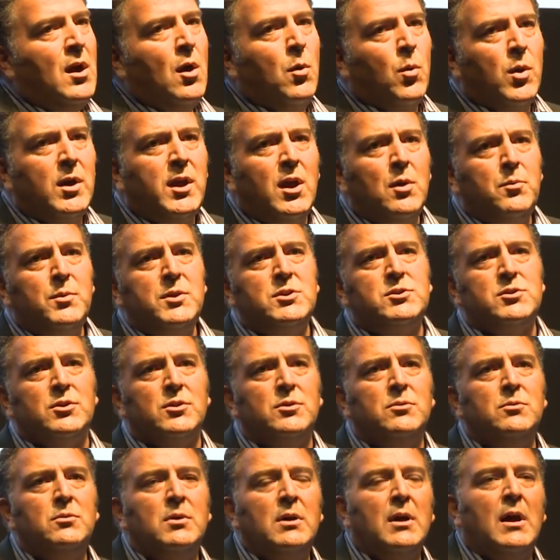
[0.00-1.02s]
What can we
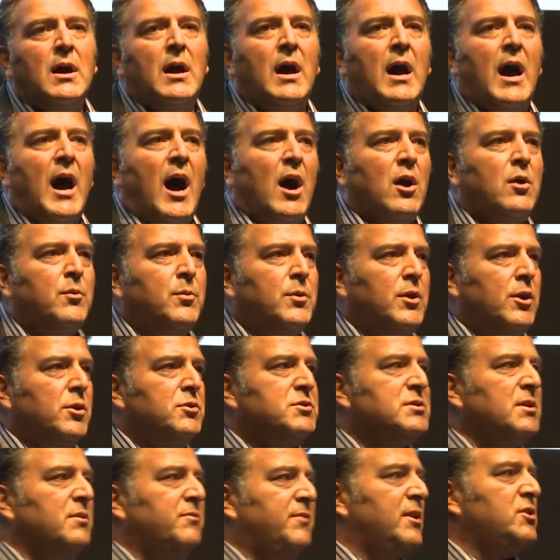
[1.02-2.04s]
do? How can we
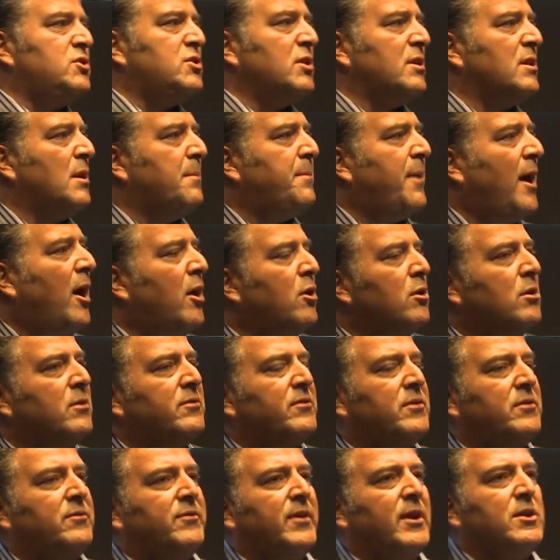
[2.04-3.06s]
use invention and the power
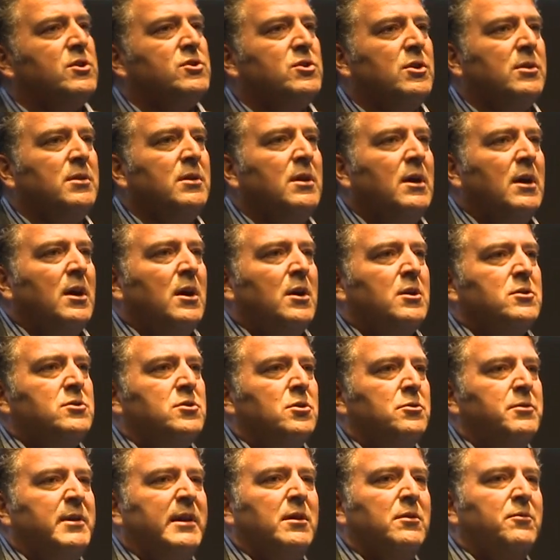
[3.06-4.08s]
of invention to
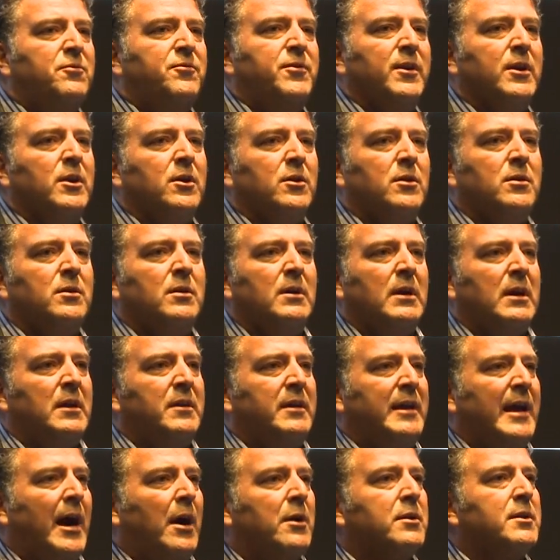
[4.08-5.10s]
reconfigure
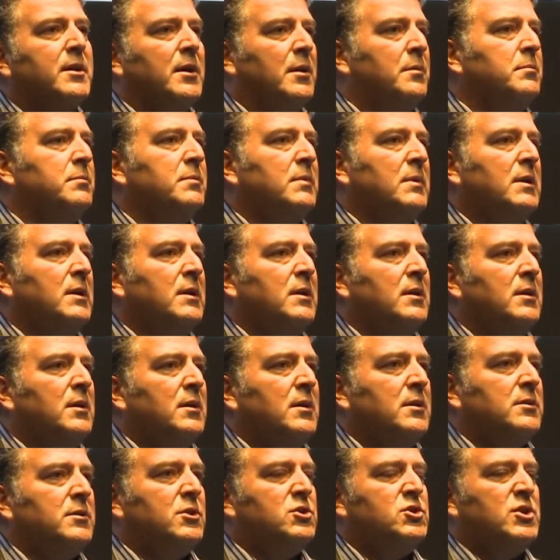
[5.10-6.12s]
the outcome?
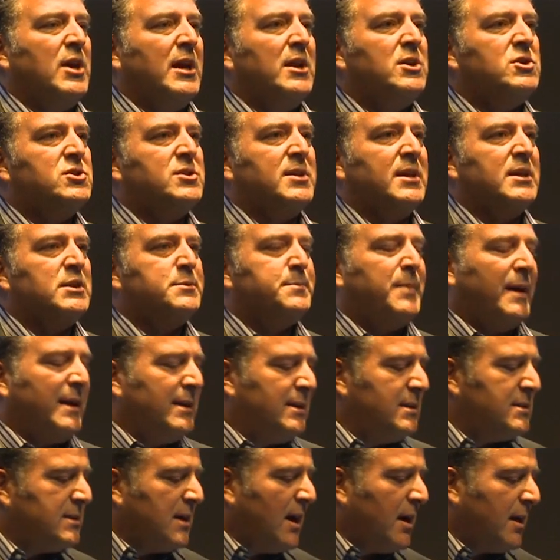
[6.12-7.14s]
to change things by
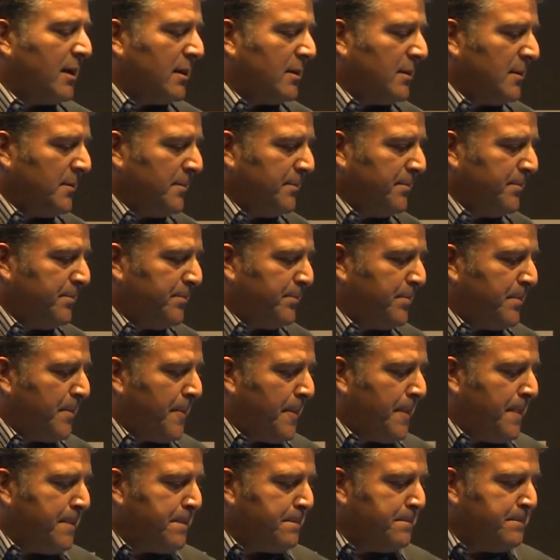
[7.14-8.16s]
design.
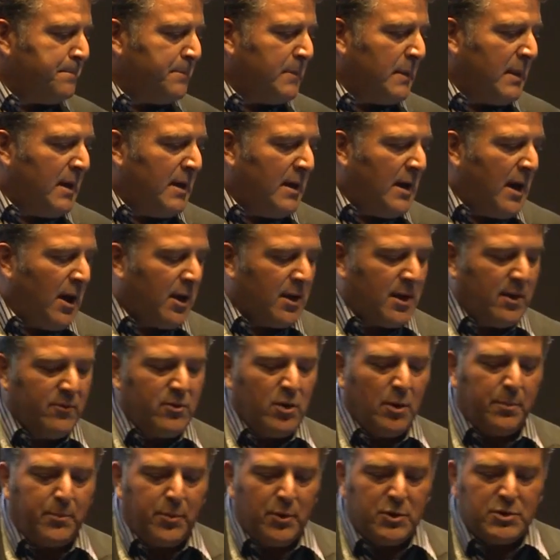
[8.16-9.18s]
I'll give
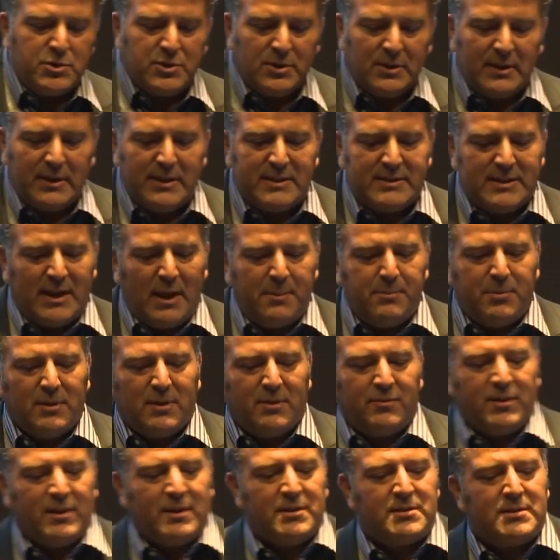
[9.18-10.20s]
you a personal example
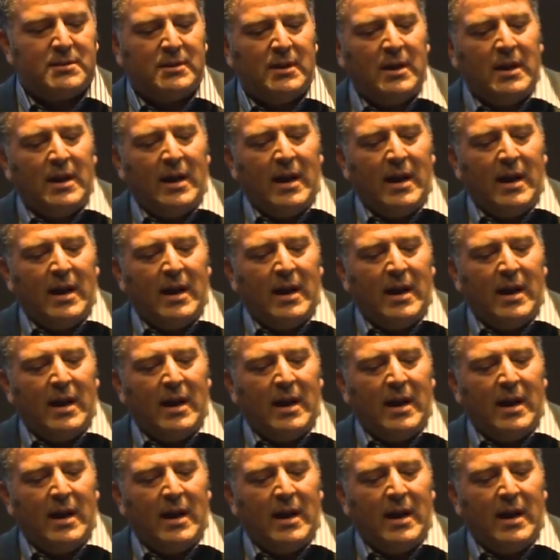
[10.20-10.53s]
of this.